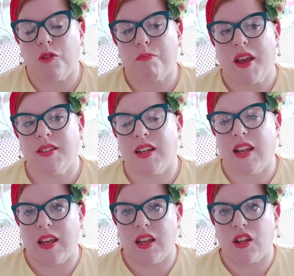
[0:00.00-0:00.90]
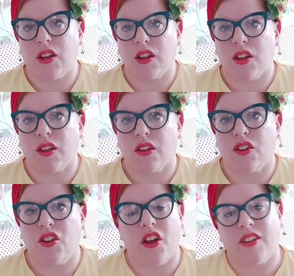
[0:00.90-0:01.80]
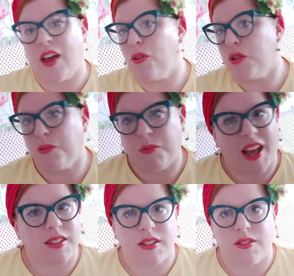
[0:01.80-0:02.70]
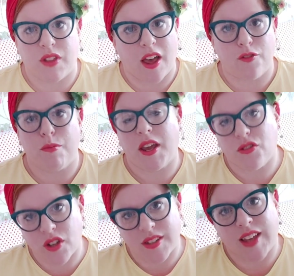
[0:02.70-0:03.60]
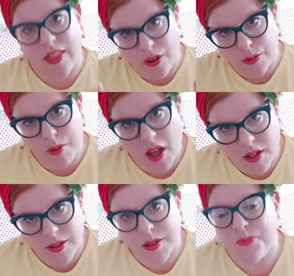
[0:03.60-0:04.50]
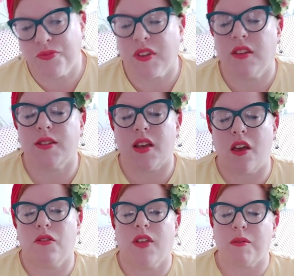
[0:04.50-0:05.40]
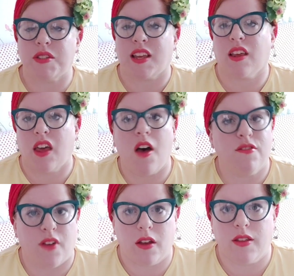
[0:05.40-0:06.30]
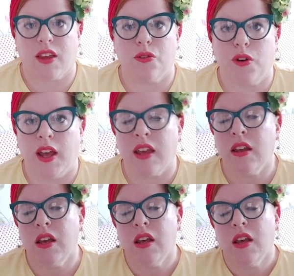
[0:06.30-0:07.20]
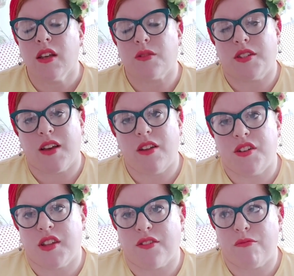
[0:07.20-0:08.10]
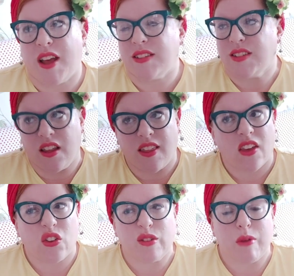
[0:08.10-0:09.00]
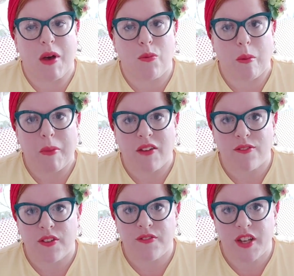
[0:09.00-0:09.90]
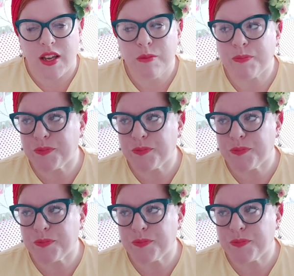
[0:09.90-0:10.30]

basically, you don't get all the letters of the alphabet, you just get those words. So that was like a cut file, they call it. So I downloaded that from Etsy. I think that cost me about £1.50.